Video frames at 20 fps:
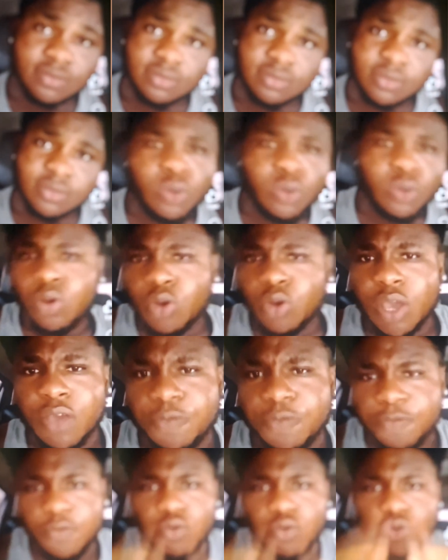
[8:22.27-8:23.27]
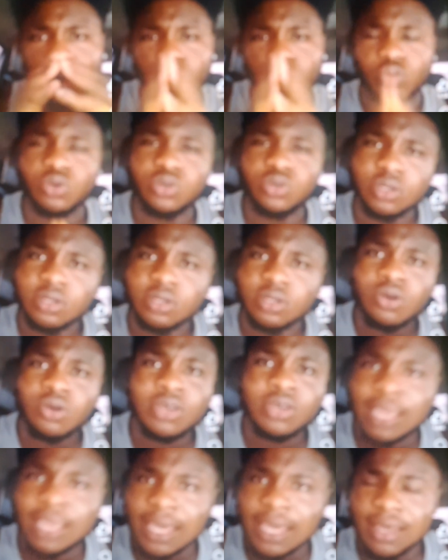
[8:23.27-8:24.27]
I'm not a fool,
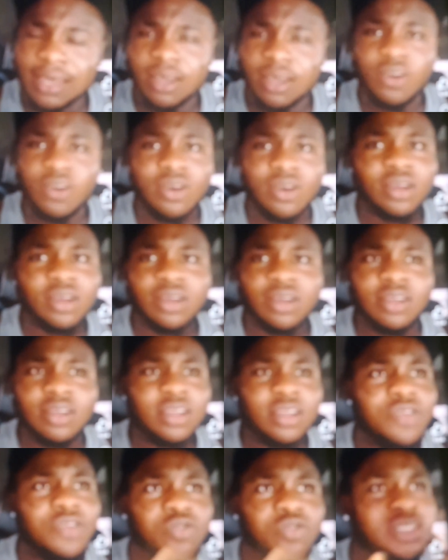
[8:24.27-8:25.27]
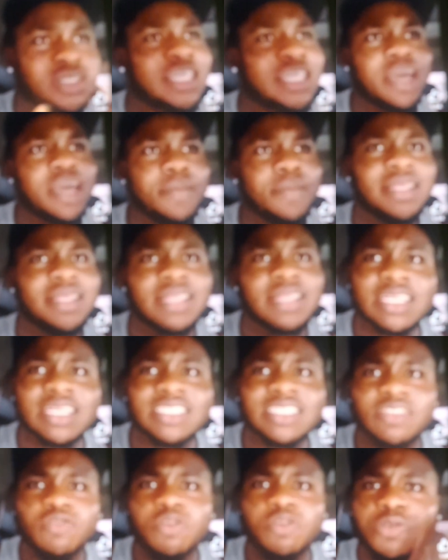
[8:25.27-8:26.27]
okay? Even the gay men did the same, no
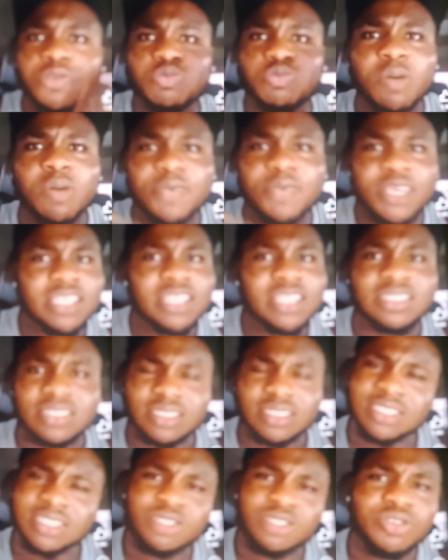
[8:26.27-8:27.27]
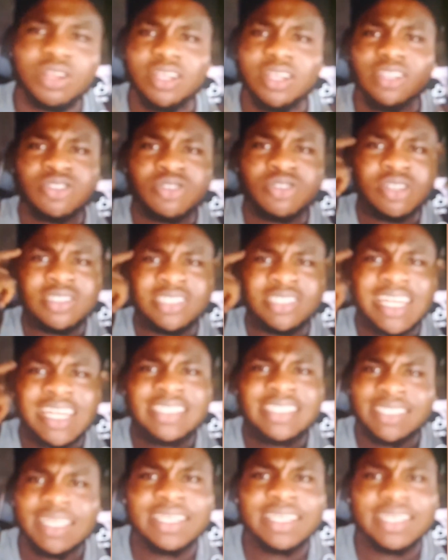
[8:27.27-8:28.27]
be small bikin. She didn't
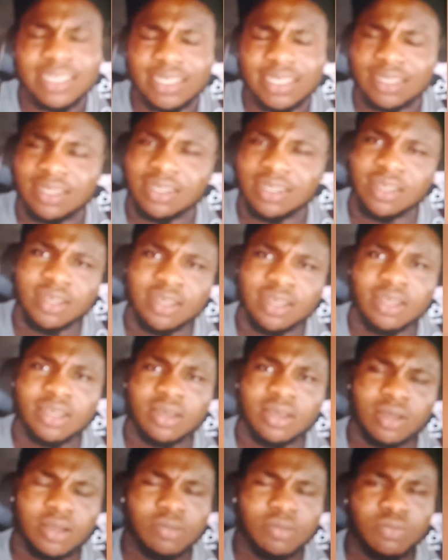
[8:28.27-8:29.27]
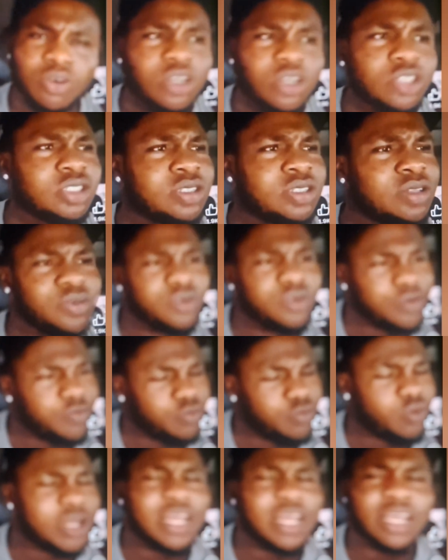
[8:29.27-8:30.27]
think. Because even when
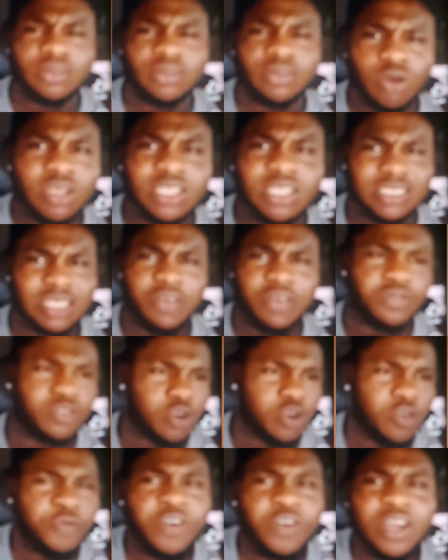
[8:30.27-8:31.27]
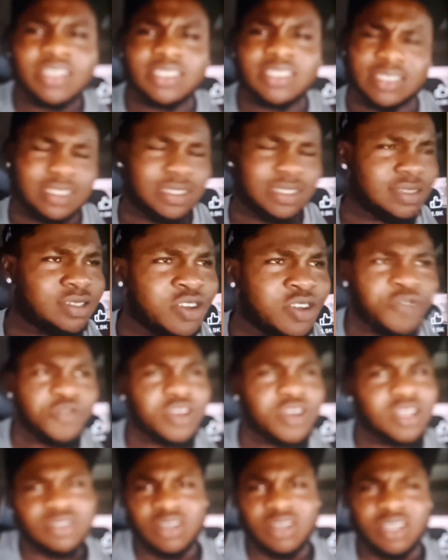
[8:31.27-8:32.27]
they are talking, self, your face,
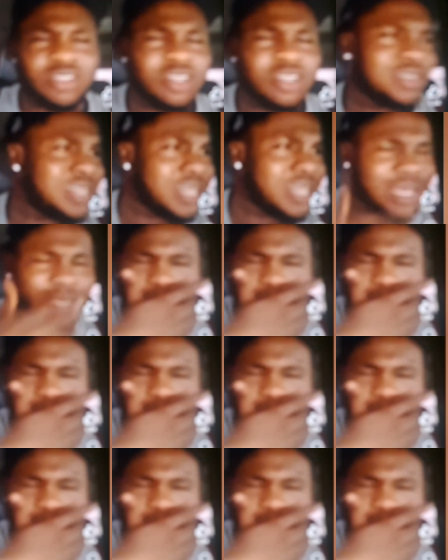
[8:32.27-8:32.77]
you're just like,